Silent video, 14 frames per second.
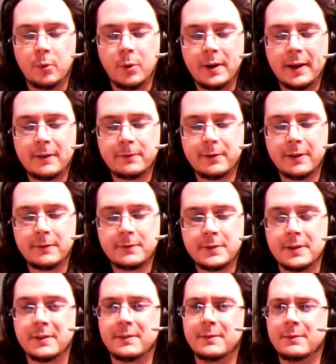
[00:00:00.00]
What Half-Life
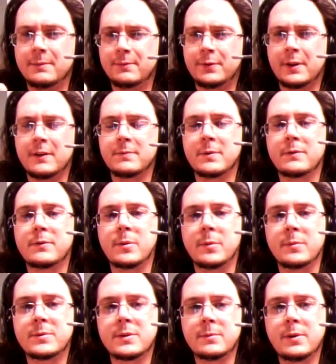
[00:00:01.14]
did, it, forgive me for a
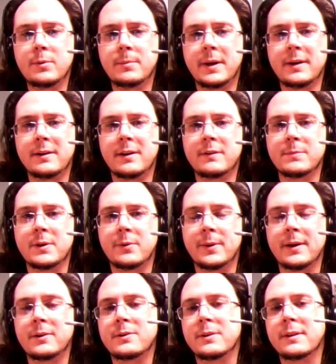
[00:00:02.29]
moment, some of you might not have been
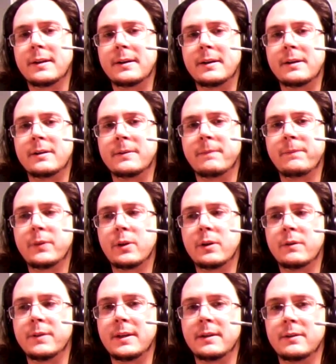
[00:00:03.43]
around during that era
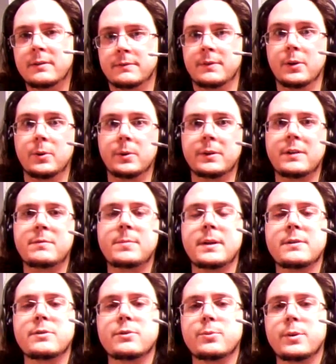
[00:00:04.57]
of the of the old F P
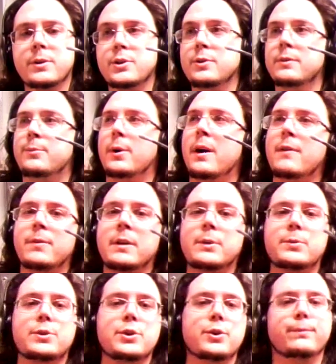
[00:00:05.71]
Ses where, do, where everything
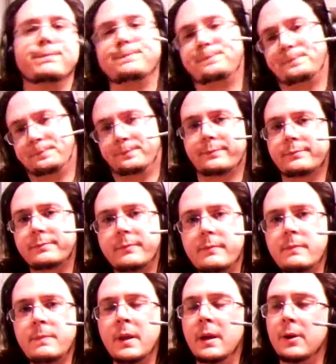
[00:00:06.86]
was Doom.
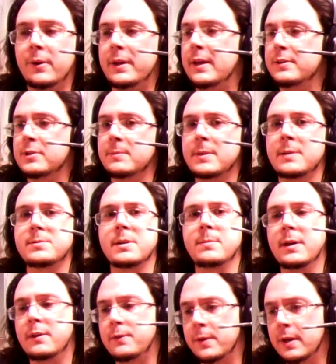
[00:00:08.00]
You know, yes, sometimes they'd
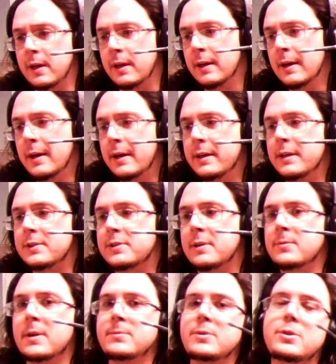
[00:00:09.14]
be in three D, yes,
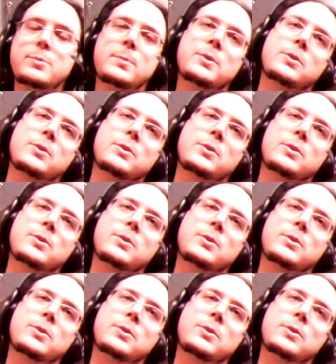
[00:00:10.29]
sometimes you'd